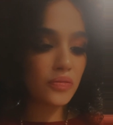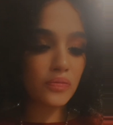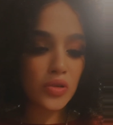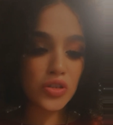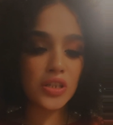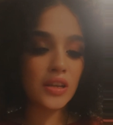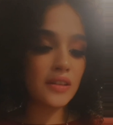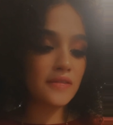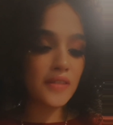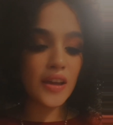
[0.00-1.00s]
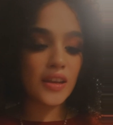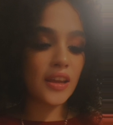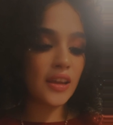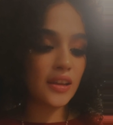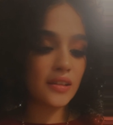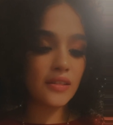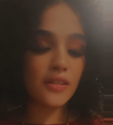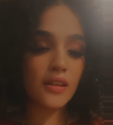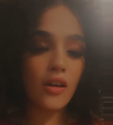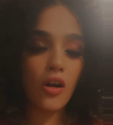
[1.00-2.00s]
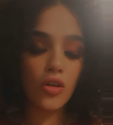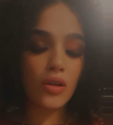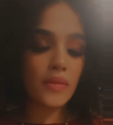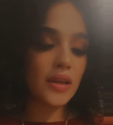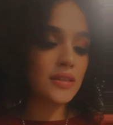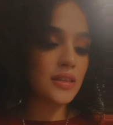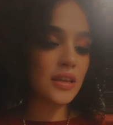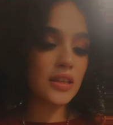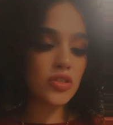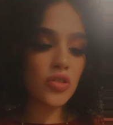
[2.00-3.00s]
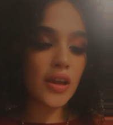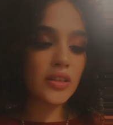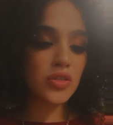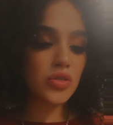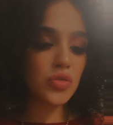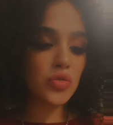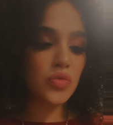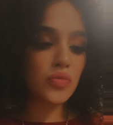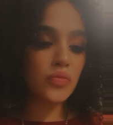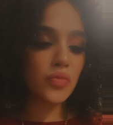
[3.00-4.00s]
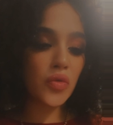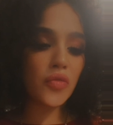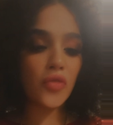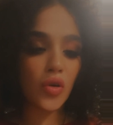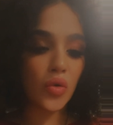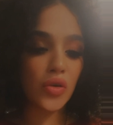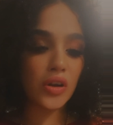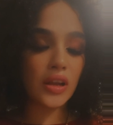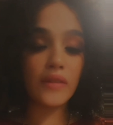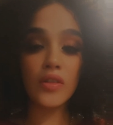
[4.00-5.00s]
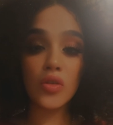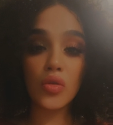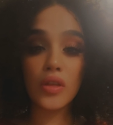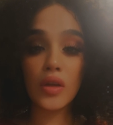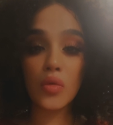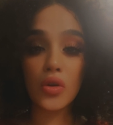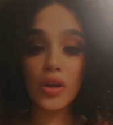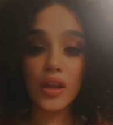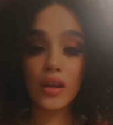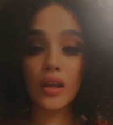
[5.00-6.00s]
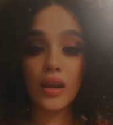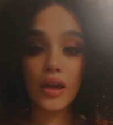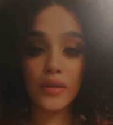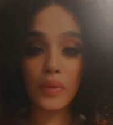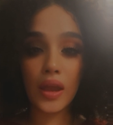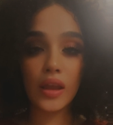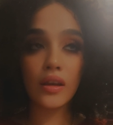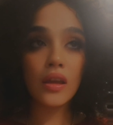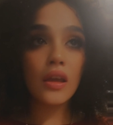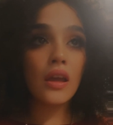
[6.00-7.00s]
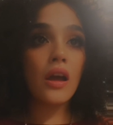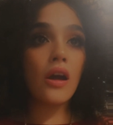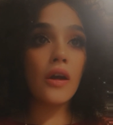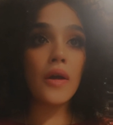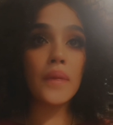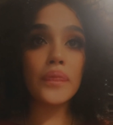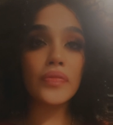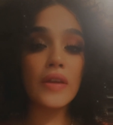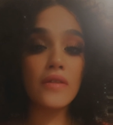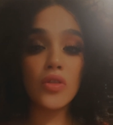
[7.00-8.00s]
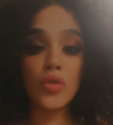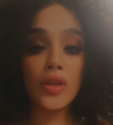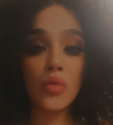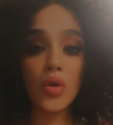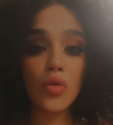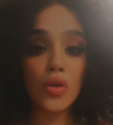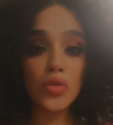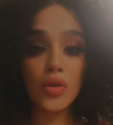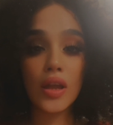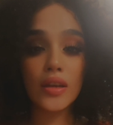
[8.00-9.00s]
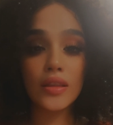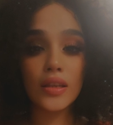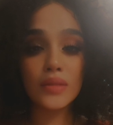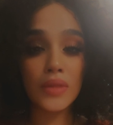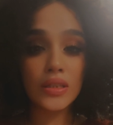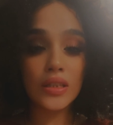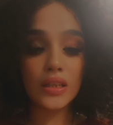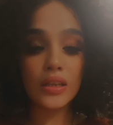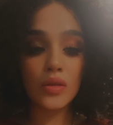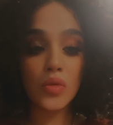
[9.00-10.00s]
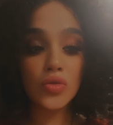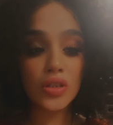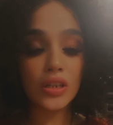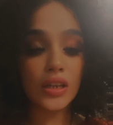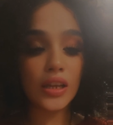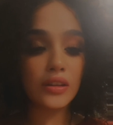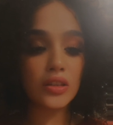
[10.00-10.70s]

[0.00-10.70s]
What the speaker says: pushing and fighting and alchemizing and trying to move forward, even though they were in a lot of pain, even though they were going through a lot of things mentally and emotionally.